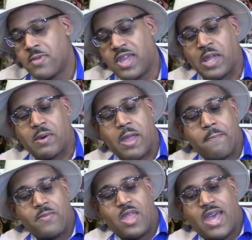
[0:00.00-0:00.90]
Anyway,
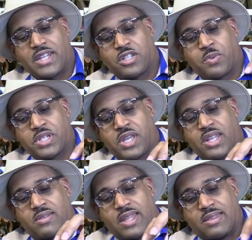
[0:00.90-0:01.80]
I just wish
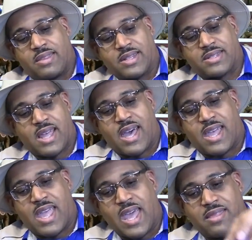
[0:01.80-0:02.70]
that this
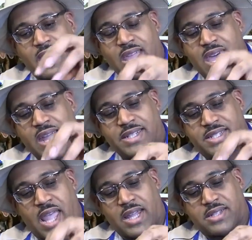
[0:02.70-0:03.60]
guy had that guy's
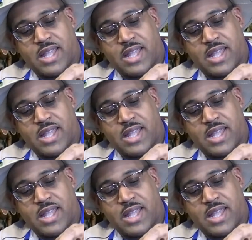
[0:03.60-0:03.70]
stance.